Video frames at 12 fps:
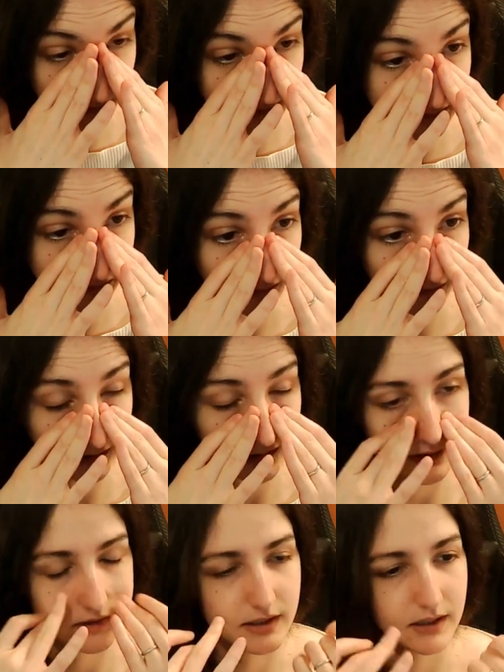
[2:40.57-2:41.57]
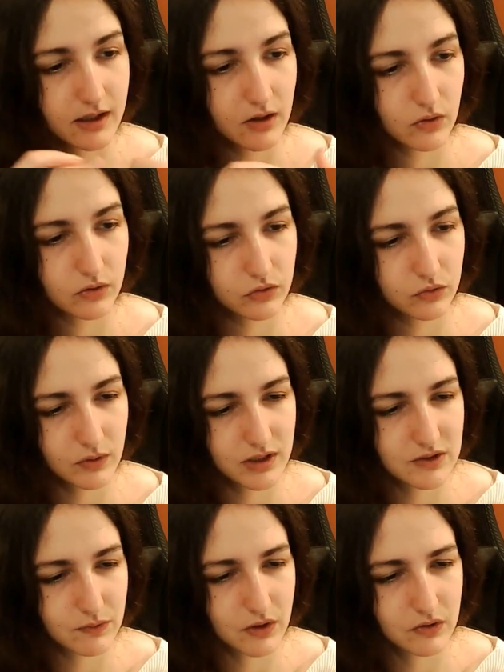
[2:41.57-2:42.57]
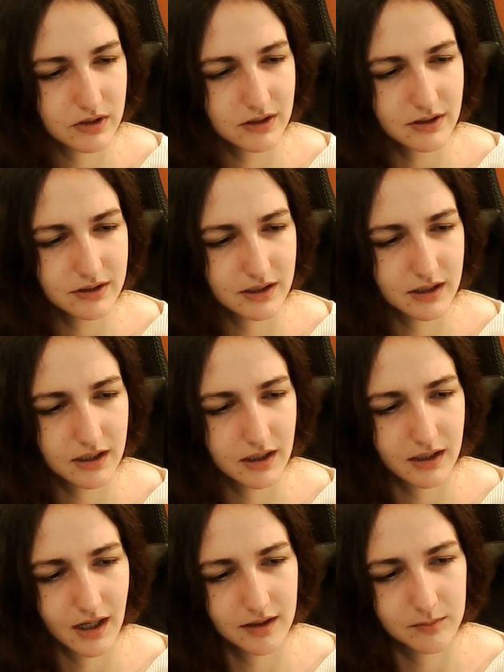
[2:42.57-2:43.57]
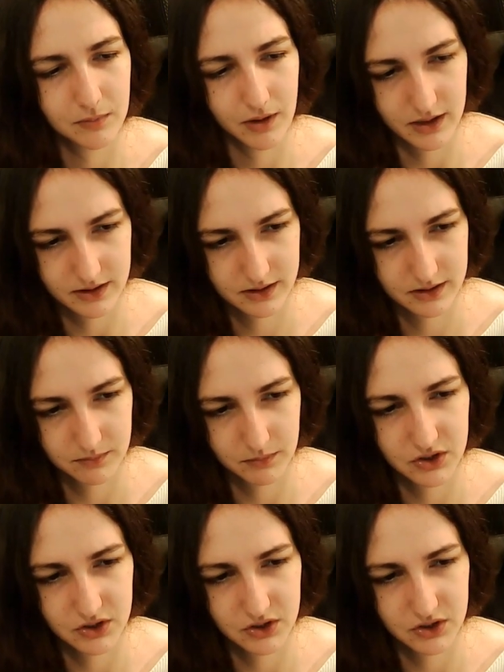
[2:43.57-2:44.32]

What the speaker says: I know is traveling, saying on Twitch, we consider taking night bus,